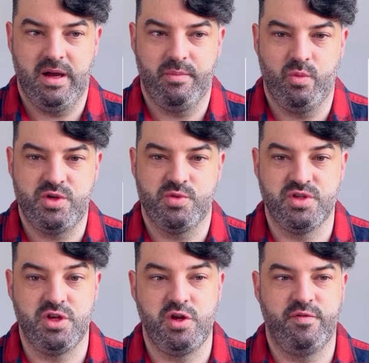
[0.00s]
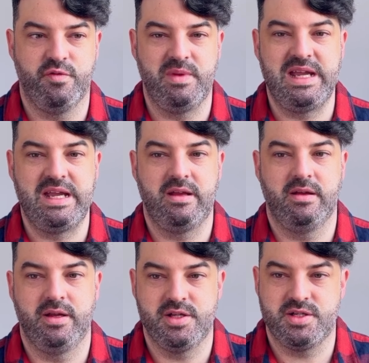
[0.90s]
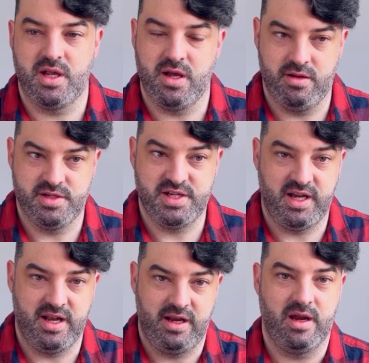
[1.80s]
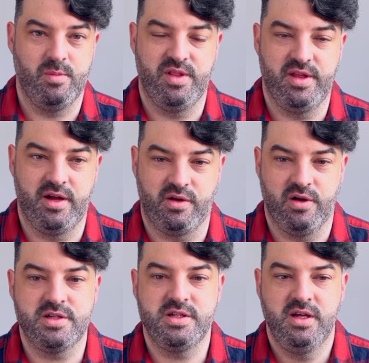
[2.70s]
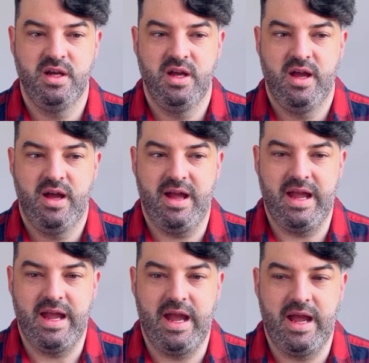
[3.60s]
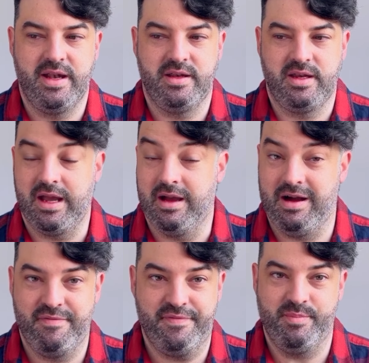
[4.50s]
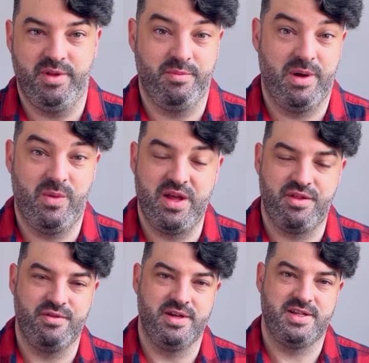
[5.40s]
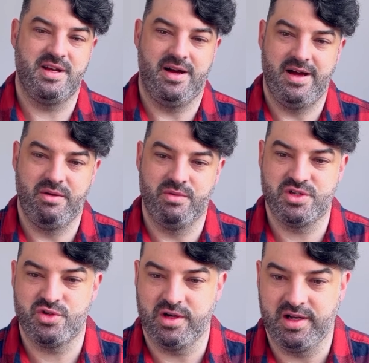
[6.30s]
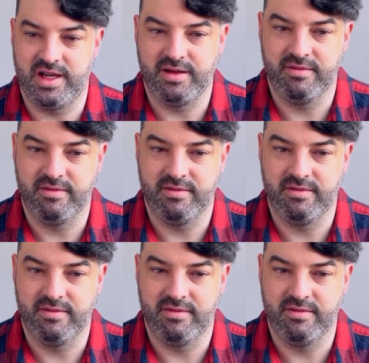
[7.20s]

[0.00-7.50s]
which was new for me. It's a second-hand camera that I got, and yeah, I fumbled my way through it. I was struggling